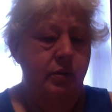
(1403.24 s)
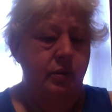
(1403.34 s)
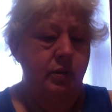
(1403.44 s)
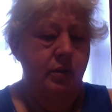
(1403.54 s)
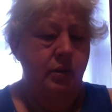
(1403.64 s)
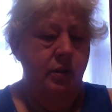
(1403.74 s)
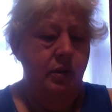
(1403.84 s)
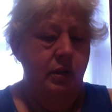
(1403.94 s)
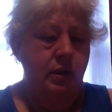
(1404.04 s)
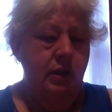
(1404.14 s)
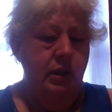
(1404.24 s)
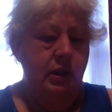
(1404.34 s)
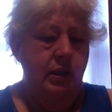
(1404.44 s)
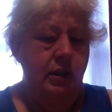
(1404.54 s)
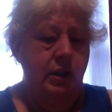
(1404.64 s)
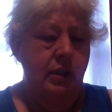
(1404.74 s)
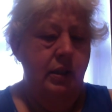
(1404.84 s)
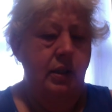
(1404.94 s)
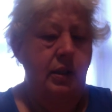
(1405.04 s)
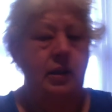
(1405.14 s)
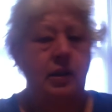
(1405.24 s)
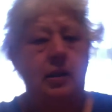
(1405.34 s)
No one is speaking in this clip.